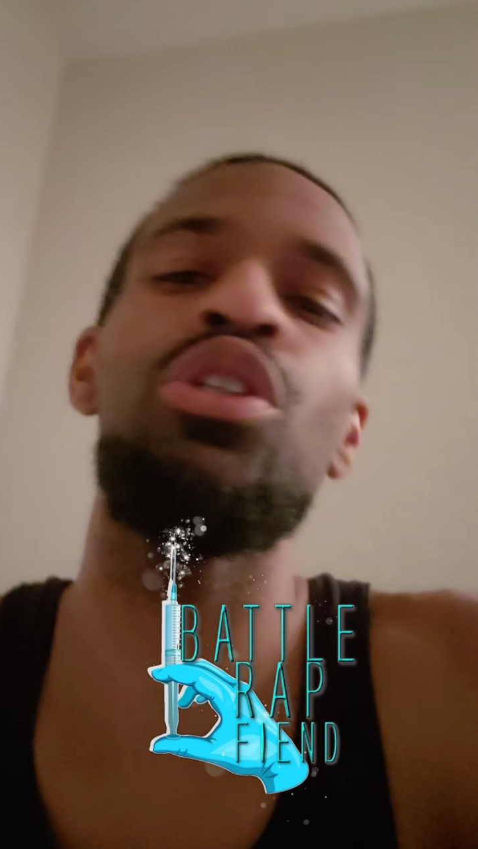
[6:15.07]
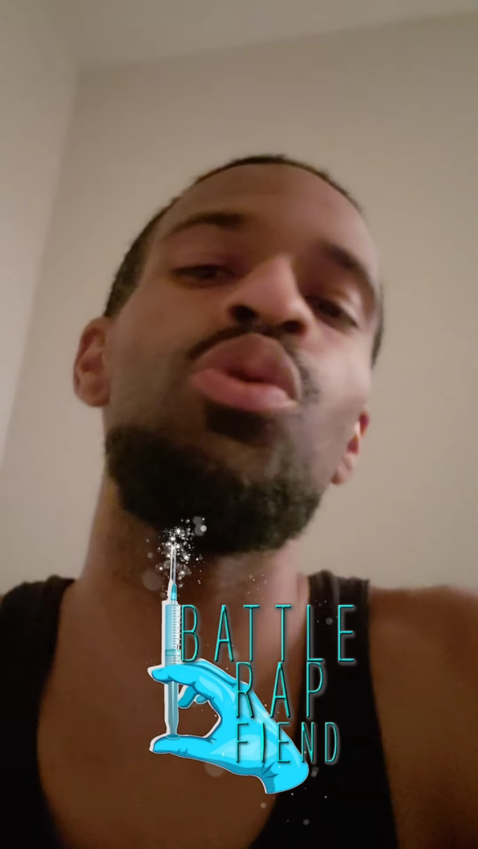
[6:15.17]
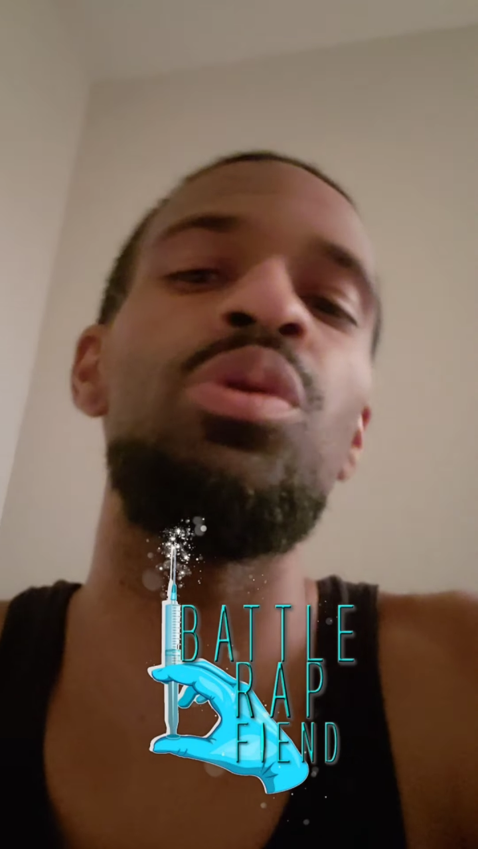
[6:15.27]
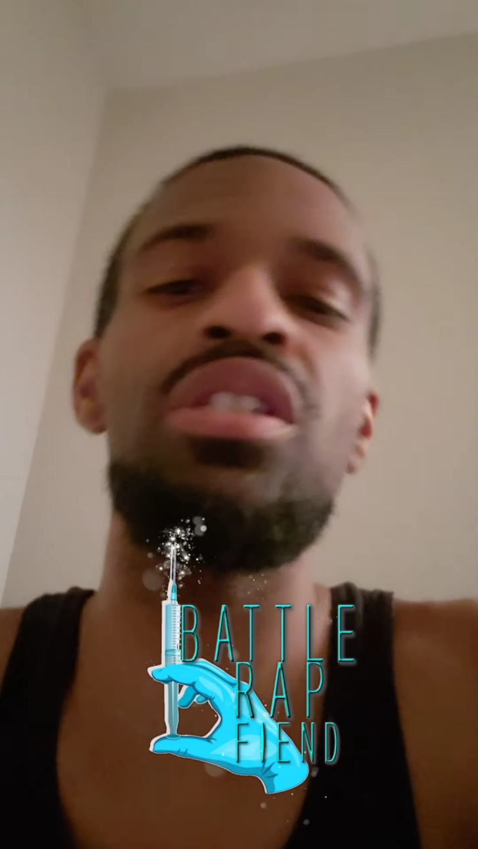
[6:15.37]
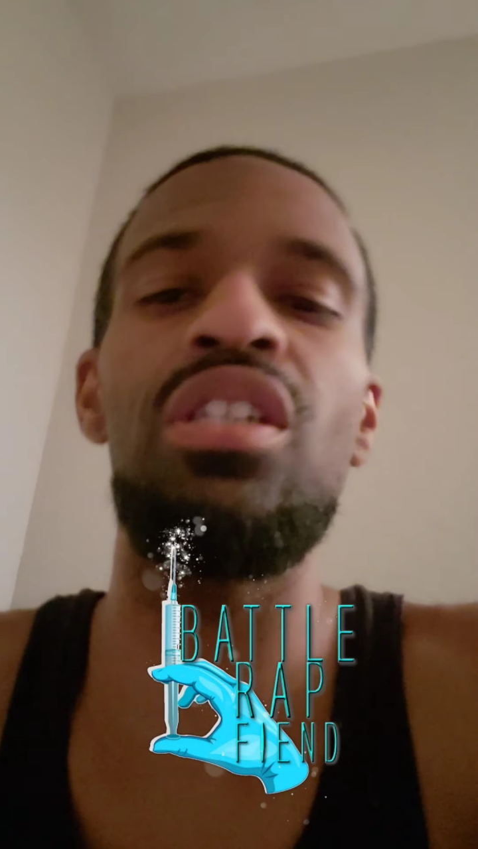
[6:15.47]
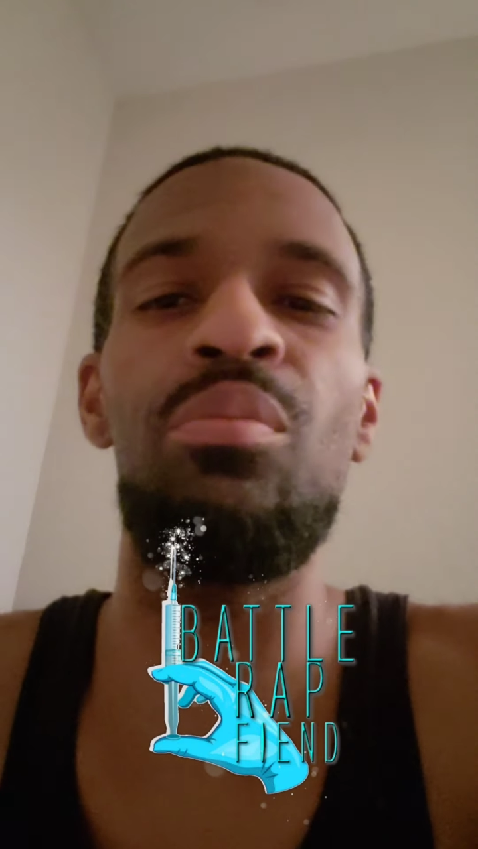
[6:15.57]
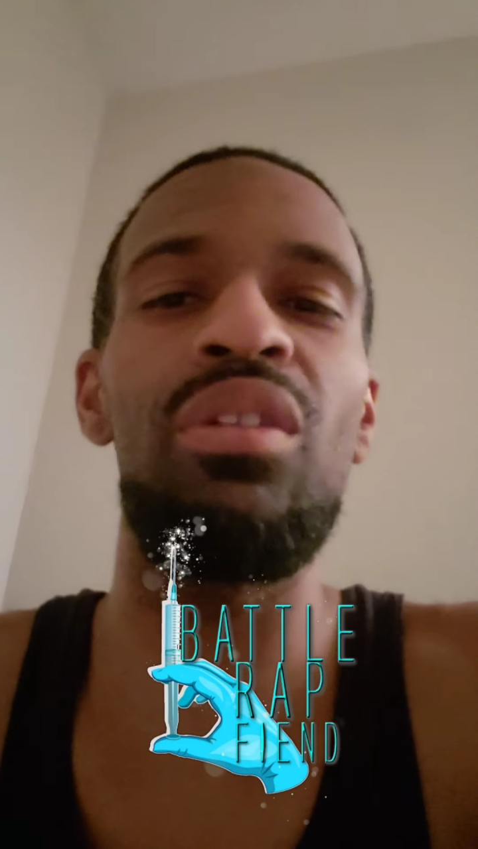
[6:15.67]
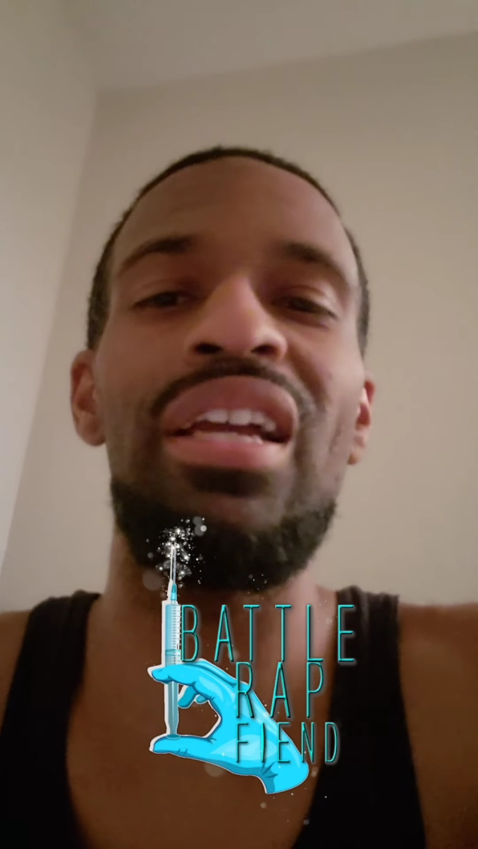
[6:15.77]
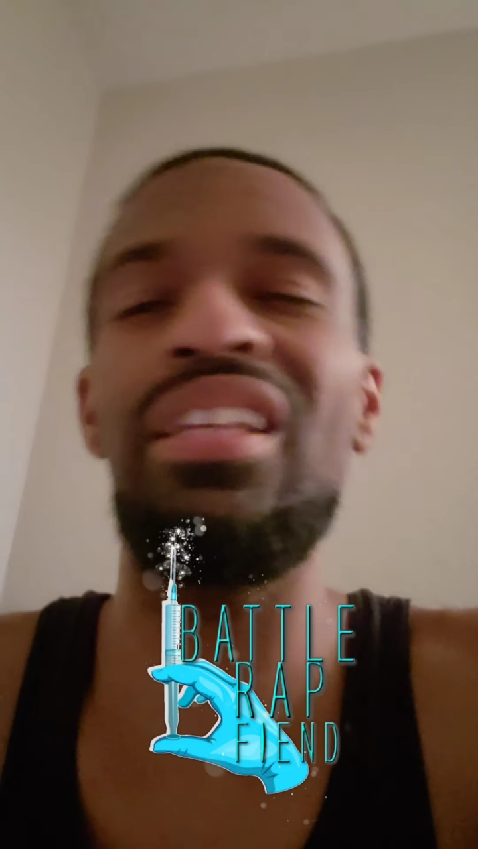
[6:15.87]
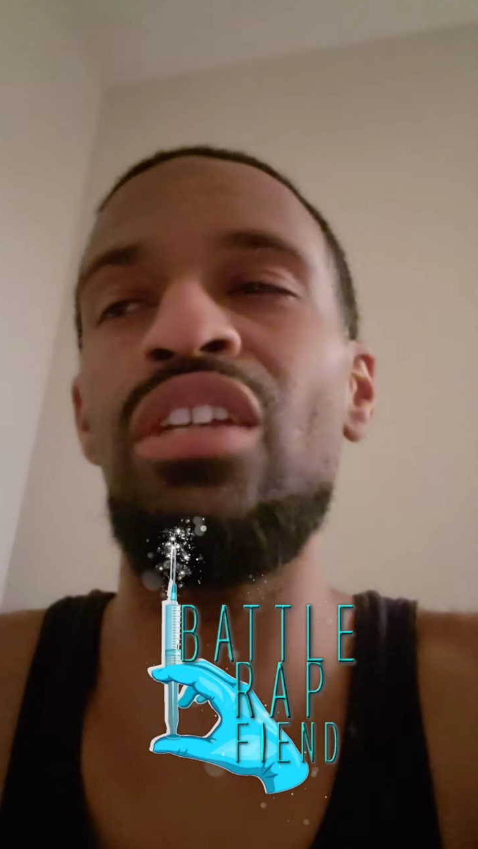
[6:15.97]
doing something
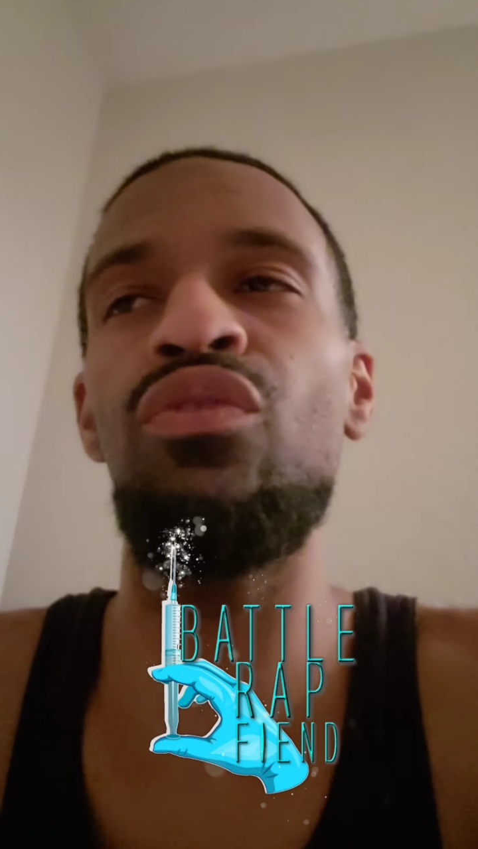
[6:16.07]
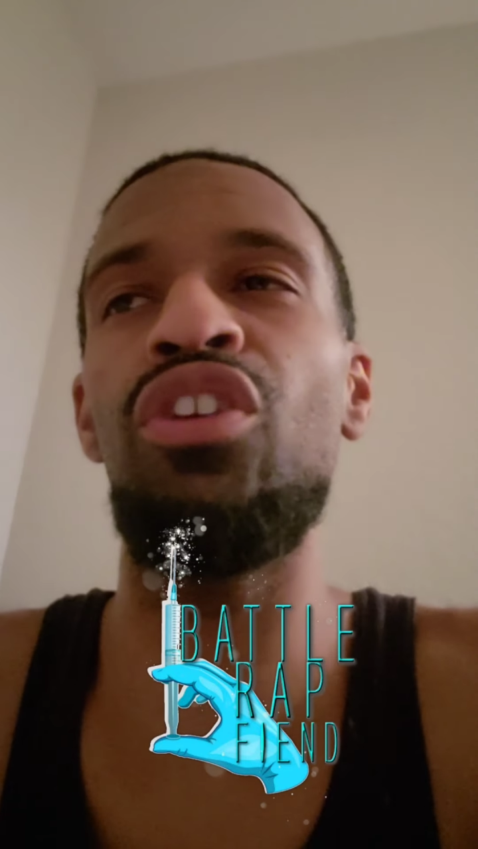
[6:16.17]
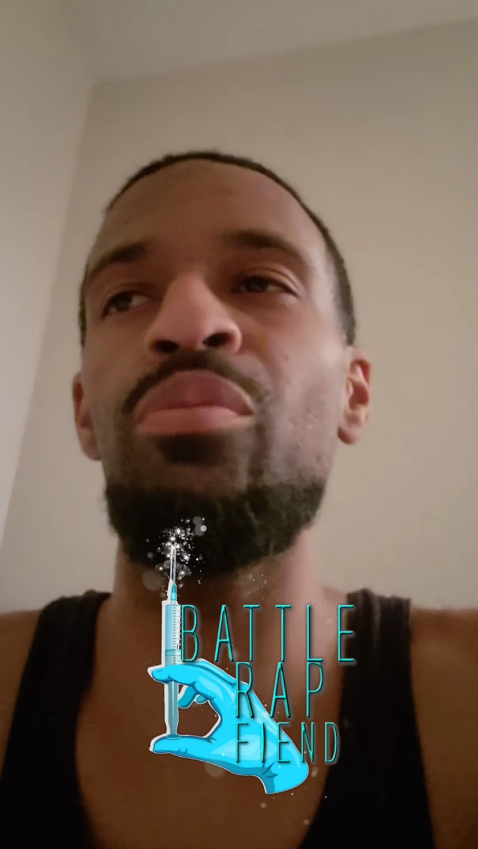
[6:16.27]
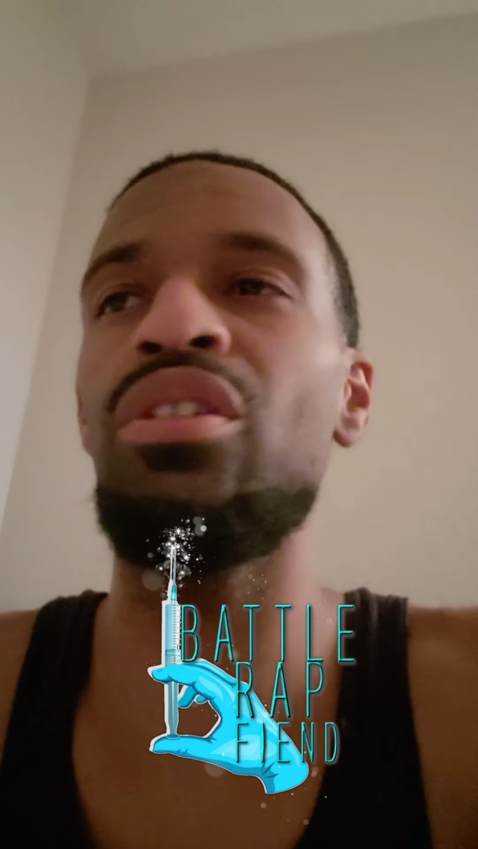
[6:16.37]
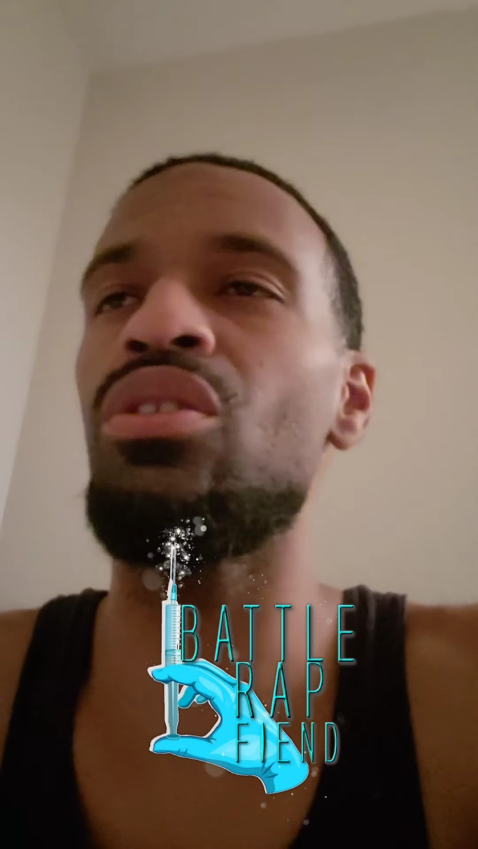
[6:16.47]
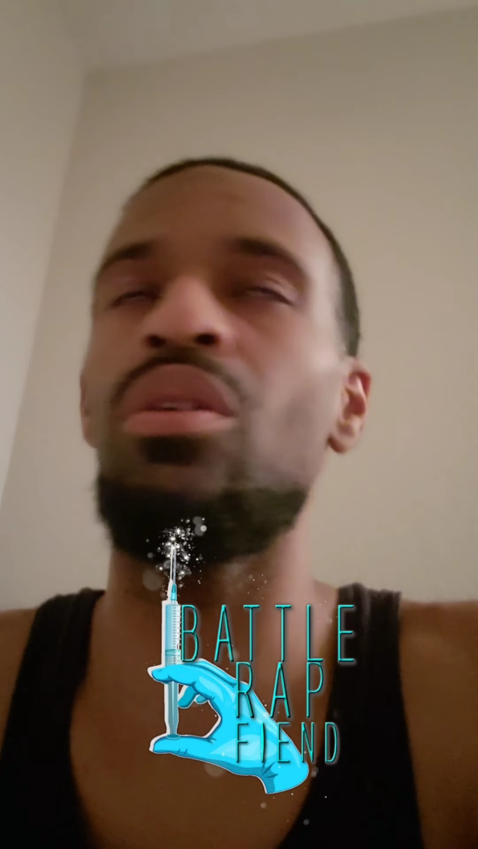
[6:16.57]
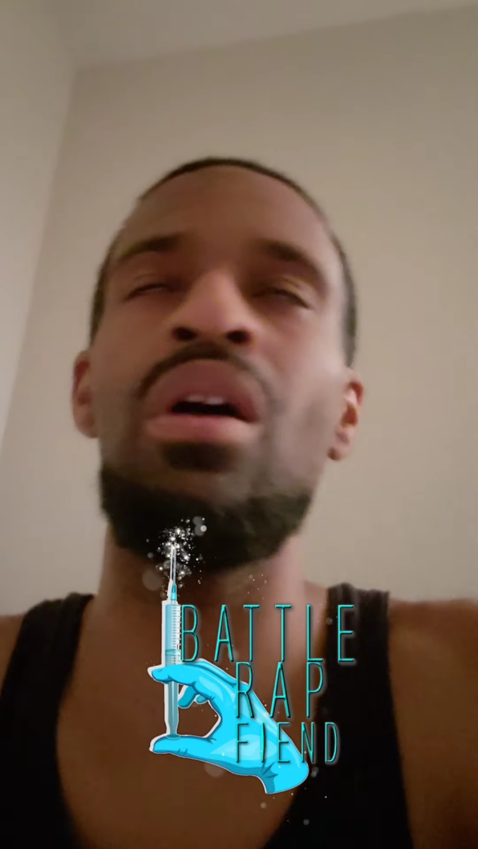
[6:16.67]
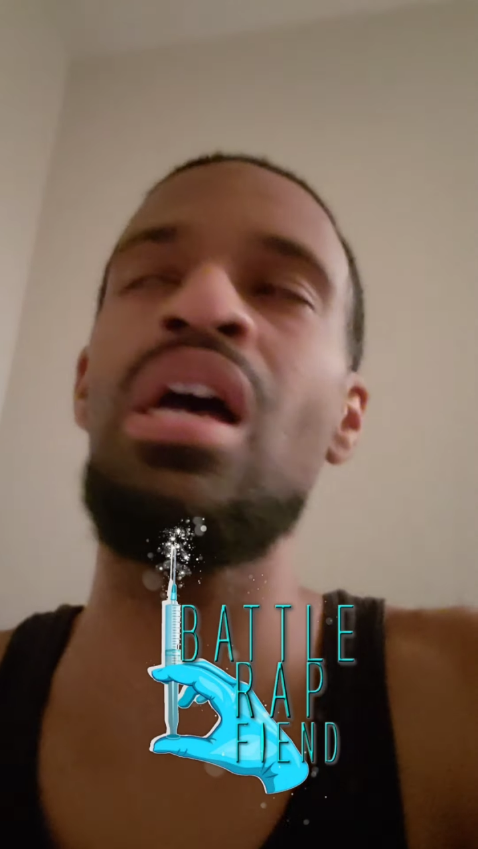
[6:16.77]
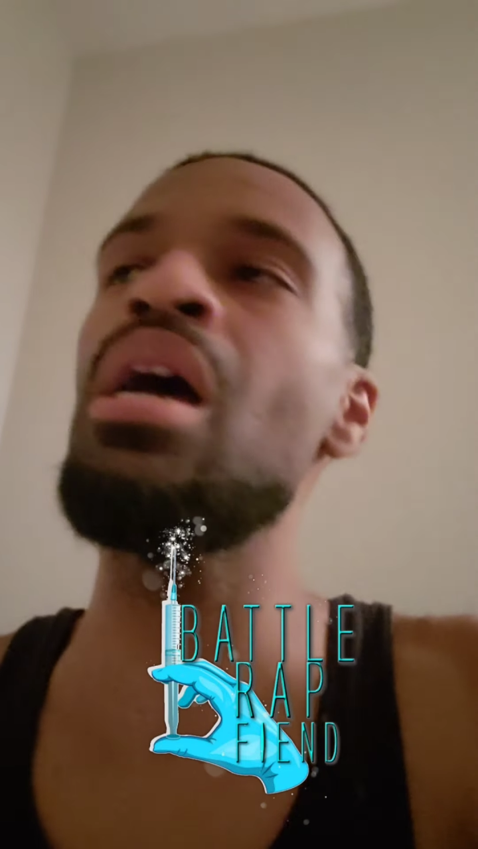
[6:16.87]
like that? You feel me? So,